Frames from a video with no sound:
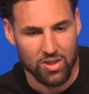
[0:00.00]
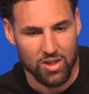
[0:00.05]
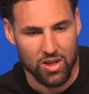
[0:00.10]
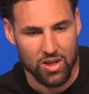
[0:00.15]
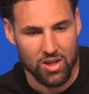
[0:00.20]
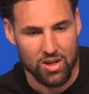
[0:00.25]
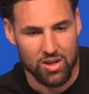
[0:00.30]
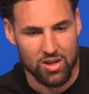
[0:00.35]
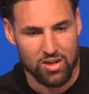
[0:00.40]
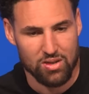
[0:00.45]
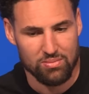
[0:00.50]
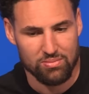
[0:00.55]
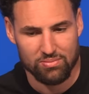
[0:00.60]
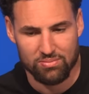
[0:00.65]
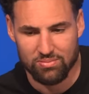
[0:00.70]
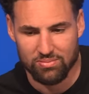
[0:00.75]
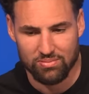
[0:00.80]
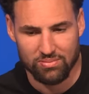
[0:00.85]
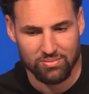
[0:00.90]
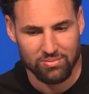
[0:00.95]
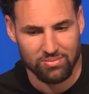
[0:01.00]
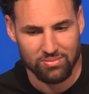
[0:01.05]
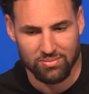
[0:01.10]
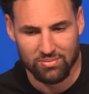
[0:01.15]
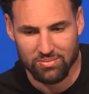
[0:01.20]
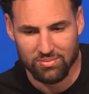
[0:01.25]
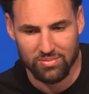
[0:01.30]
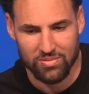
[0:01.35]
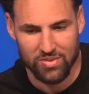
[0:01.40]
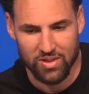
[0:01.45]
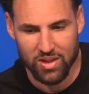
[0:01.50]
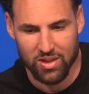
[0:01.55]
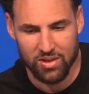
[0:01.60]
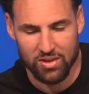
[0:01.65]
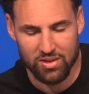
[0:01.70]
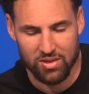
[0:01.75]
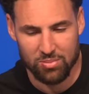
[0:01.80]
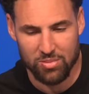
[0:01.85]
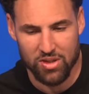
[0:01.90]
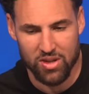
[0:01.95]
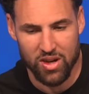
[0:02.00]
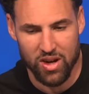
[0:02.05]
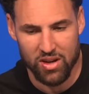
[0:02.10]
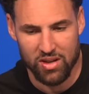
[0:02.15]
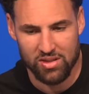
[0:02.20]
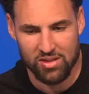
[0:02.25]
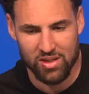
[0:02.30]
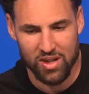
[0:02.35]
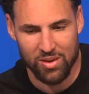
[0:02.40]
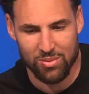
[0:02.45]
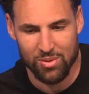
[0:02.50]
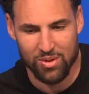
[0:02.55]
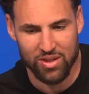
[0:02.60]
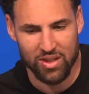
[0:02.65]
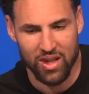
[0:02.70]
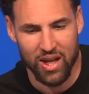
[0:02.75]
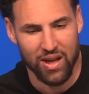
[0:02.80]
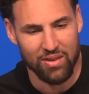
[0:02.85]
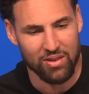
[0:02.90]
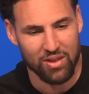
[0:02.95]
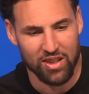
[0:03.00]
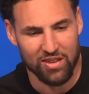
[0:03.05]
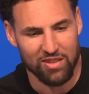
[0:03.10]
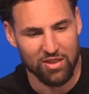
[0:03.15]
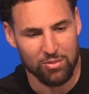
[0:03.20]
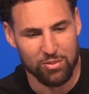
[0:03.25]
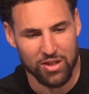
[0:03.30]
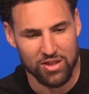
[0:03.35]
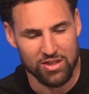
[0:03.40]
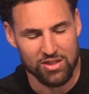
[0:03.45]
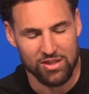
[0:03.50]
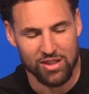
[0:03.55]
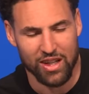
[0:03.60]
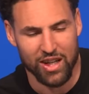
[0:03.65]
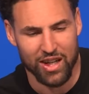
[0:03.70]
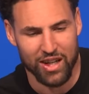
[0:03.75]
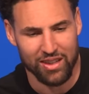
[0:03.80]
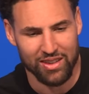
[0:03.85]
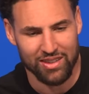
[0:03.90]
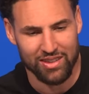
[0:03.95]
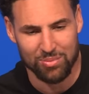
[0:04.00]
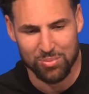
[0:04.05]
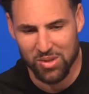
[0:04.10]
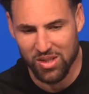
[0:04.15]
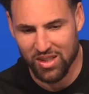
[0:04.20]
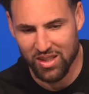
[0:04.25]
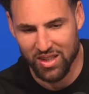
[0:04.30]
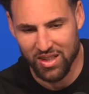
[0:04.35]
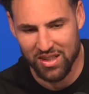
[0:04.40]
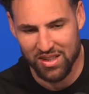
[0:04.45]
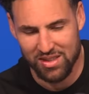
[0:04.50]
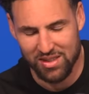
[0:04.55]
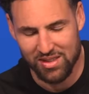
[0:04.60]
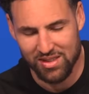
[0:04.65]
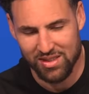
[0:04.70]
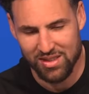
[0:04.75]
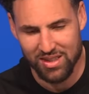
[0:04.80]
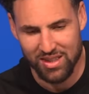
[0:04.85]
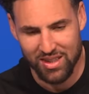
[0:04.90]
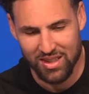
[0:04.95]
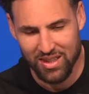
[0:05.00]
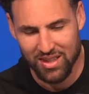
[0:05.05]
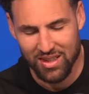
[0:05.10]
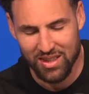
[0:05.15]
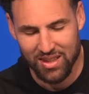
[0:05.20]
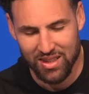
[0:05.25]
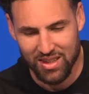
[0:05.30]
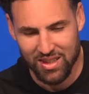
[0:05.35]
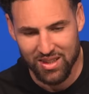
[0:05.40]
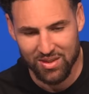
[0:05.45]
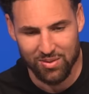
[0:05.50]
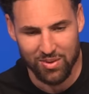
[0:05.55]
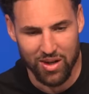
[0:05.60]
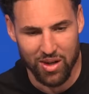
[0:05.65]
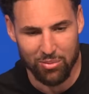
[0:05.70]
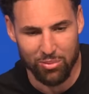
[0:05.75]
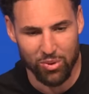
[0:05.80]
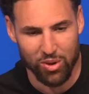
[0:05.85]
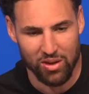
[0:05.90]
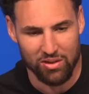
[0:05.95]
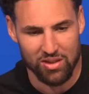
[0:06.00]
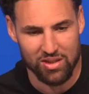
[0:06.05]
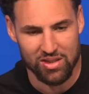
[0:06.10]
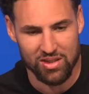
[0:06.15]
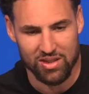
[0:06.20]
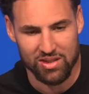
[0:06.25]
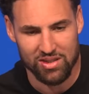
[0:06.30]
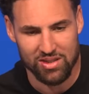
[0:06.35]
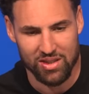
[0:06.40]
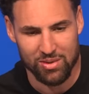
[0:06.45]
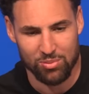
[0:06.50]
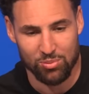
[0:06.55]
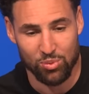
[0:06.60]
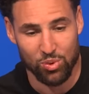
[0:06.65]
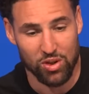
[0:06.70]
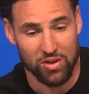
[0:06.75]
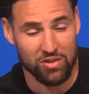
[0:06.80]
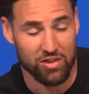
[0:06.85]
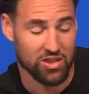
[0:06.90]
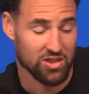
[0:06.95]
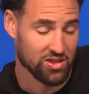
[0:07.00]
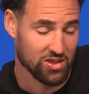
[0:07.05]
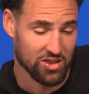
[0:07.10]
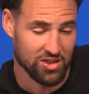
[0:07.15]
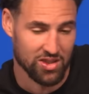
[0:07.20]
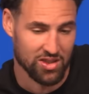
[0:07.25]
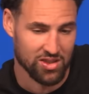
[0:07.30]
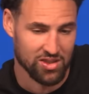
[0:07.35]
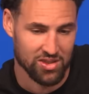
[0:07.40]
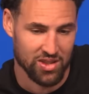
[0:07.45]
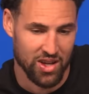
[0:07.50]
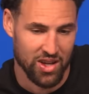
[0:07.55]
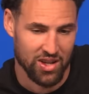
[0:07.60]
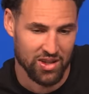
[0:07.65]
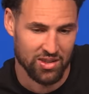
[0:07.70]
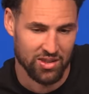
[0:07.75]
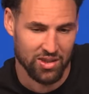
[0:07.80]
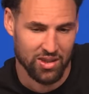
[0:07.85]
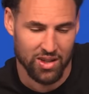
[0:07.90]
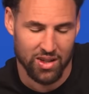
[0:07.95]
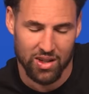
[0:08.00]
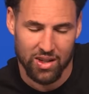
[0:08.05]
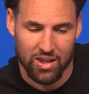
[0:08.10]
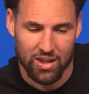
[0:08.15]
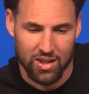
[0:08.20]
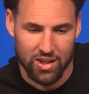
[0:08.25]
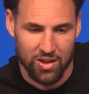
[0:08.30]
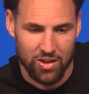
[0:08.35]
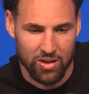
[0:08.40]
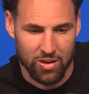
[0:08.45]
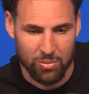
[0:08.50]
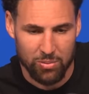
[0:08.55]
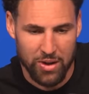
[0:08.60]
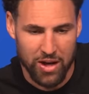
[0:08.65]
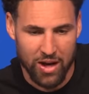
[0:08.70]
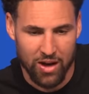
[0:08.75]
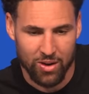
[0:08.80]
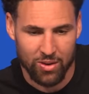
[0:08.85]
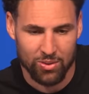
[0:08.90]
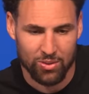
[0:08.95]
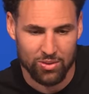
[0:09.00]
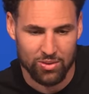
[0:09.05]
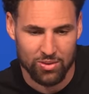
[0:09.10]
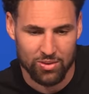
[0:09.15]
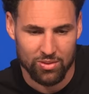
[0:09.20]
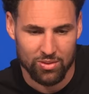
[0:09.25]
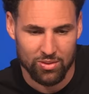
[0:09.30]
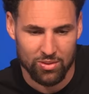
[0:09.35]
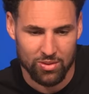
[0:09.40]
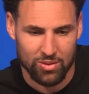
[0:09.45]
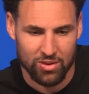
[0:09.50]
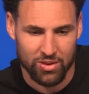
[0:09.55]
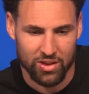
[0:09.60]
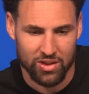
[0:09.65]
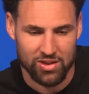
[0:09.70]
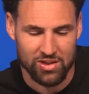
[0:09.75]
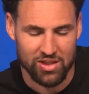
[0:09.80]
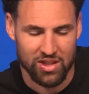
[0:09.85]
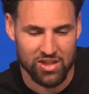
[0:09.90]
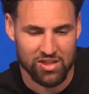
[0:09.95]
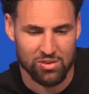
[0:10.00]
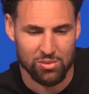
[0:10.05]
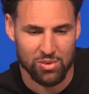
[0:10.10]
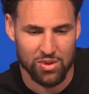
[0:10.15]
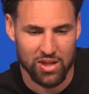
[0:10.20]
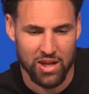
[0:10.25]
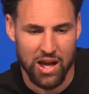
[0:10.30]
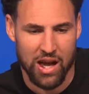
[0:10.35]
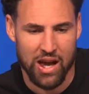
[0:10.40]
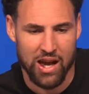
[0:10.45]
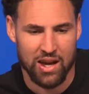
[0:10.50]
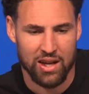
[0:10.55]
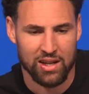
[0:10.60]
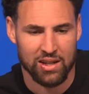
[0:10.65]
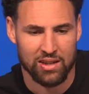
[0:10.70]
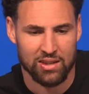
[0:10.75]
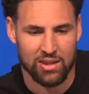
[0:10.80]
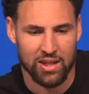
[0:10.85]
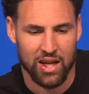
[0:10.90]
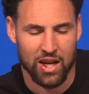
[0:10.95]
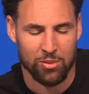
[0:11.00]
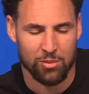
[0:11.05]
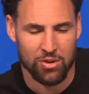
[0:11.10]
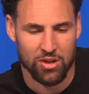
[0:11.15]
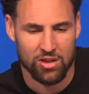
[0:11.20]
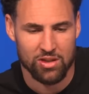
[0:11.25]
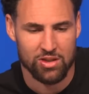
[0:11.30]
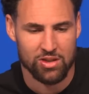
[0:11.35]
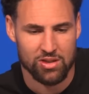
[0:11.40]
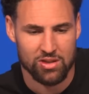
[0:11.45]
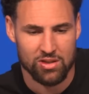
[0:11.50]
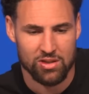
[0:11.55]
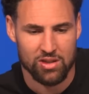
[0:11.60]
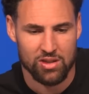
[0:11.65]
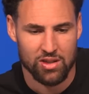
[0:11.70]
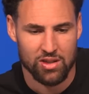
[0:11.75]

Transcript: Um, to be honest, I really haven't given it much thought because what I previously just previously just said about the season we had and how much